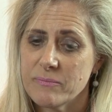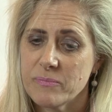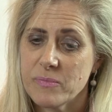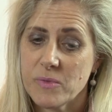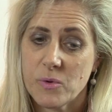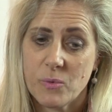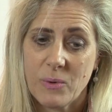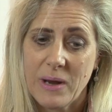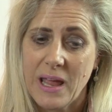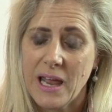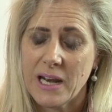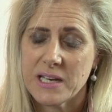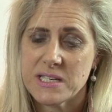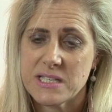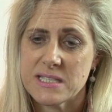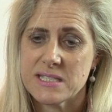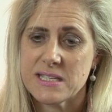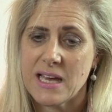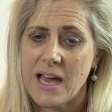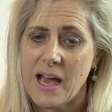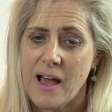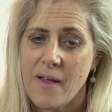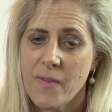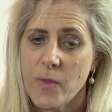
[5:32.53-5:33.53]
The realities
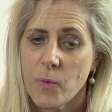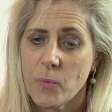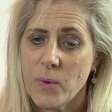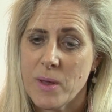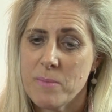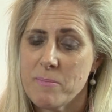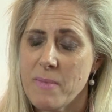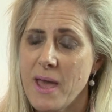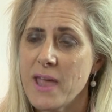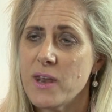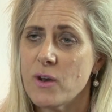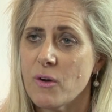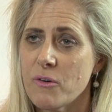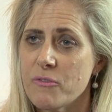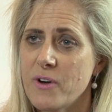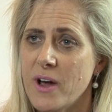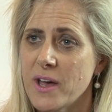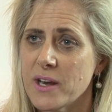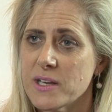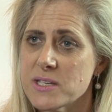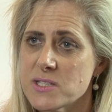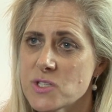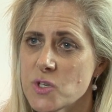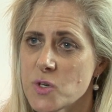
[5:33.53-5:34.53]
are that we may not
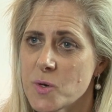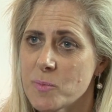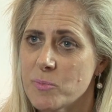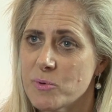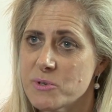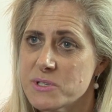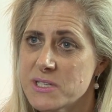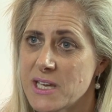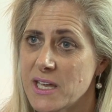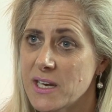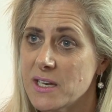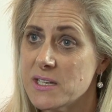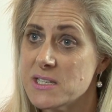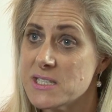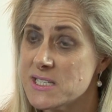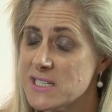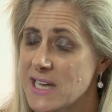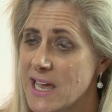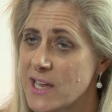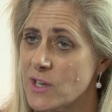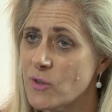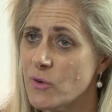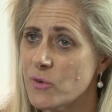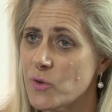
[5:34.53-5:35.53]
find a suitable tenant to
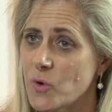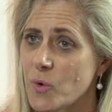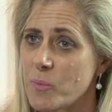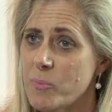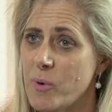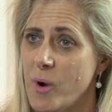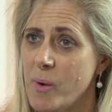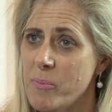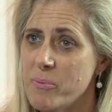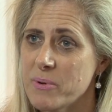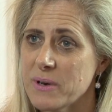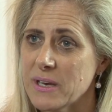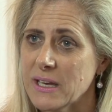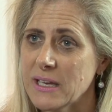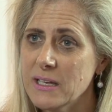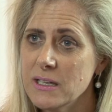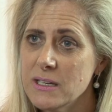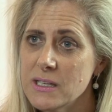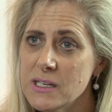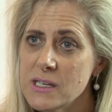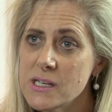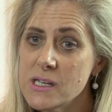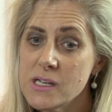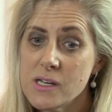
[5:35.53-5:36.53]
take on your property
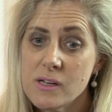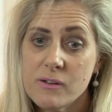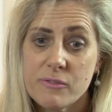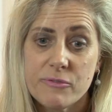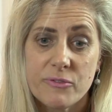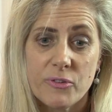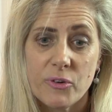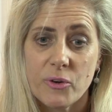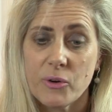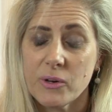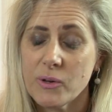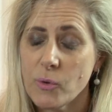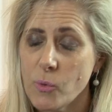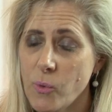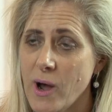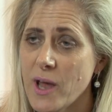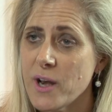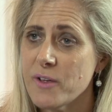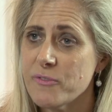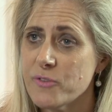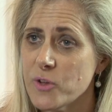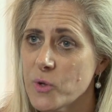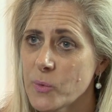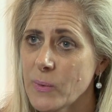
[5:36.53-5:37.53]
for quite
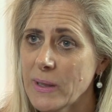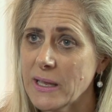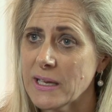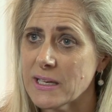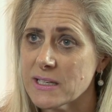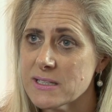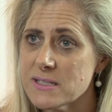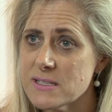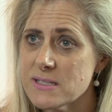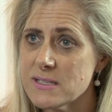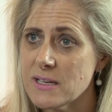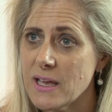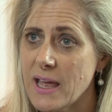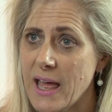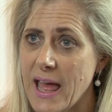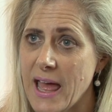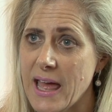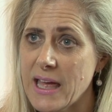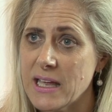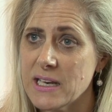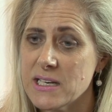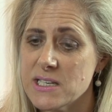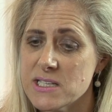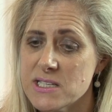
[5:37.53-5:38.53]
a few weeks,
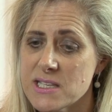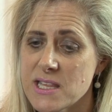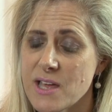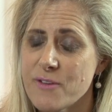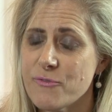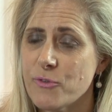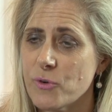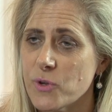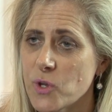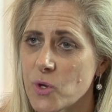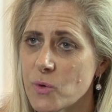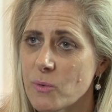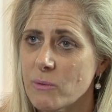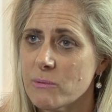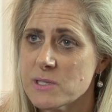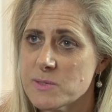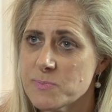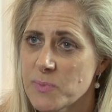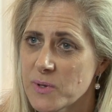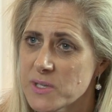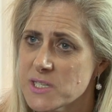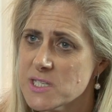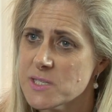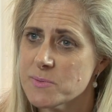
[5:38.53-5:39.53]
and therefore you are
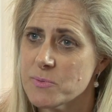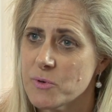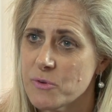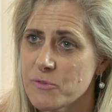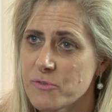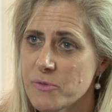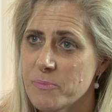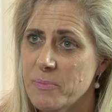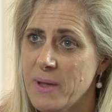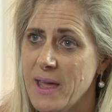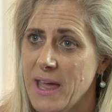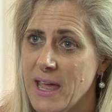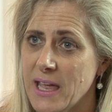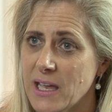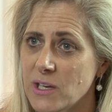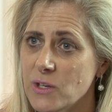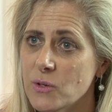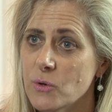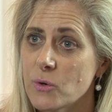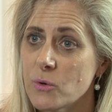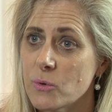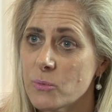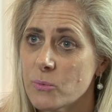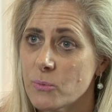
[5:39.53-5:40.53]
responsible for paying
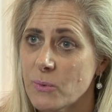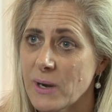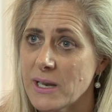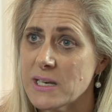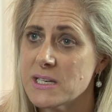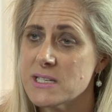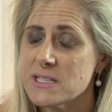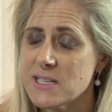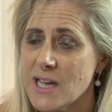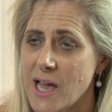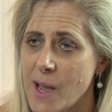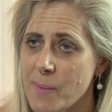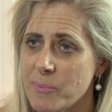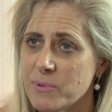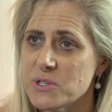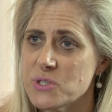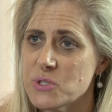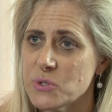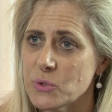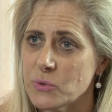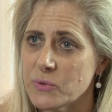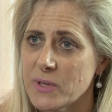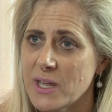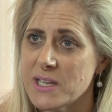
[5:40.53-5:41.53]
your rent up
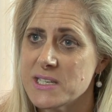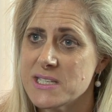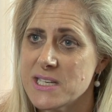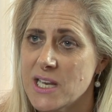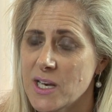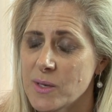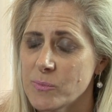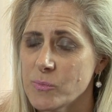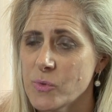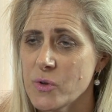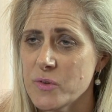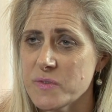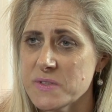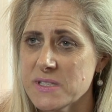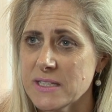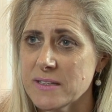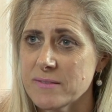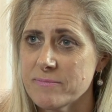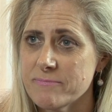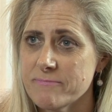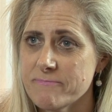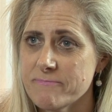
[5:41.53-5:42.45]
until that tenant moves in.